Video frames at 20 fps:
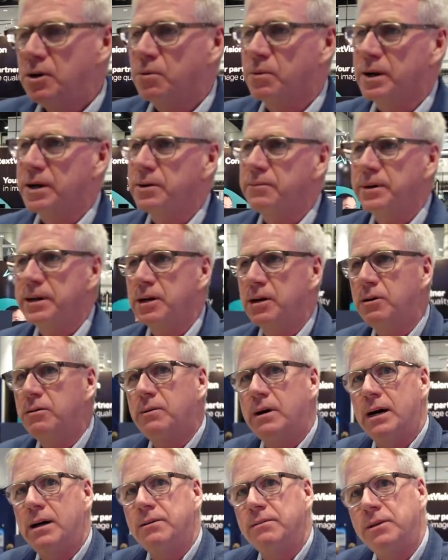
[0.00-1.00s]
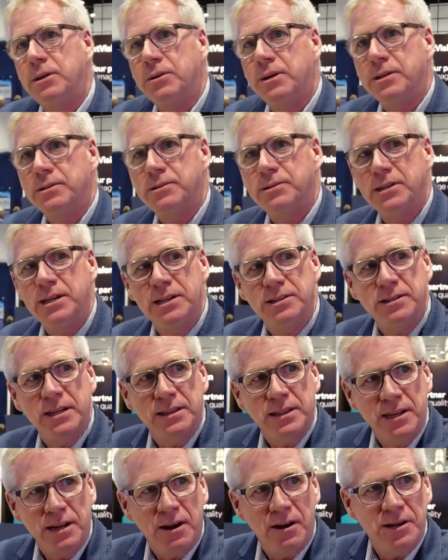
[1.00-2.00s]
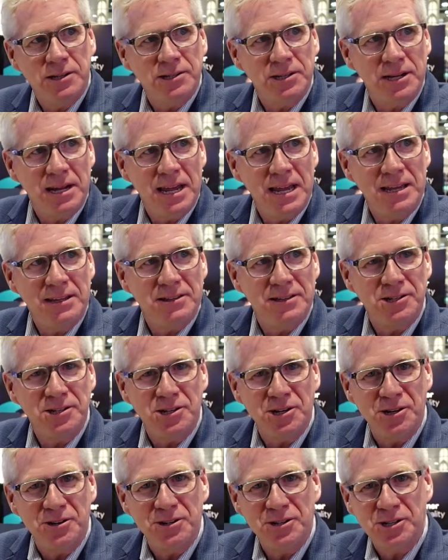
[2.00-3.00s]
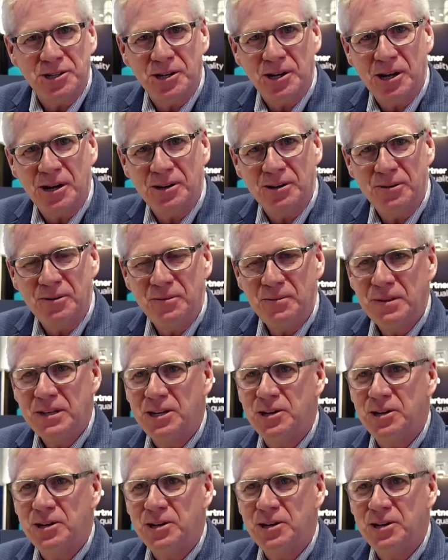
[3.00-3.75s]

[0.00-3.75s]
Where can we go? Well, you can see us at the RSNA this year in Chicago.